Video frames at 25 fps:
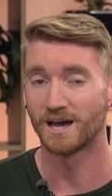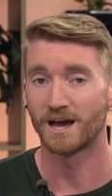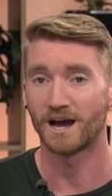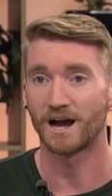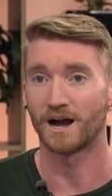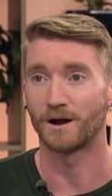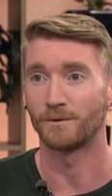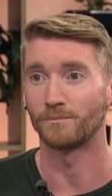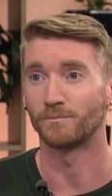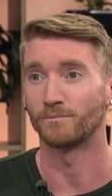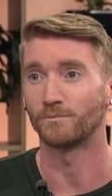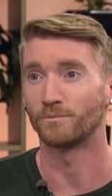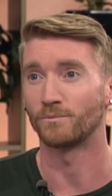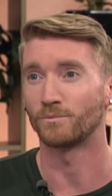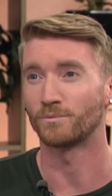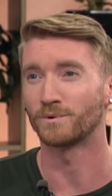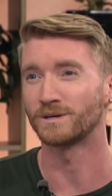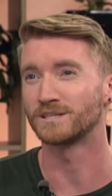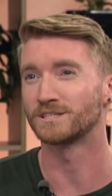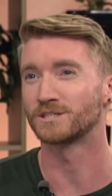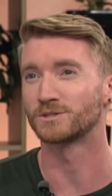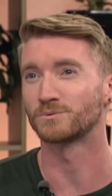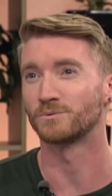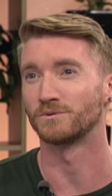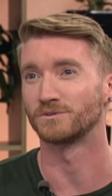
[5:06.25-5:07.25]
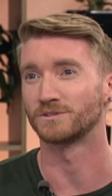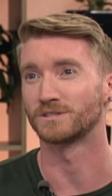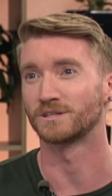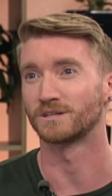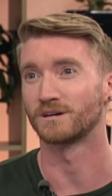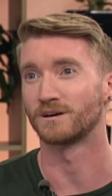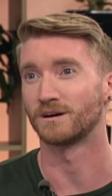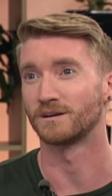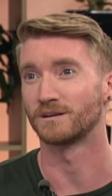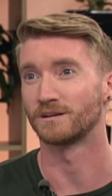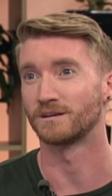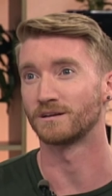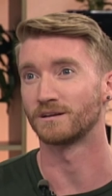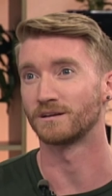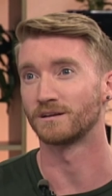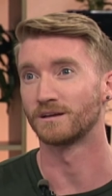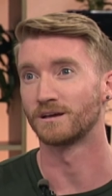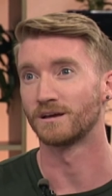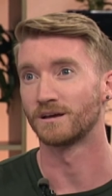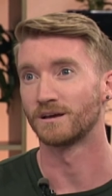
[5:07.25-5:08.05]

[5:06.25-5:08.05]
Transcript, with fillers: Um, we just want to kind of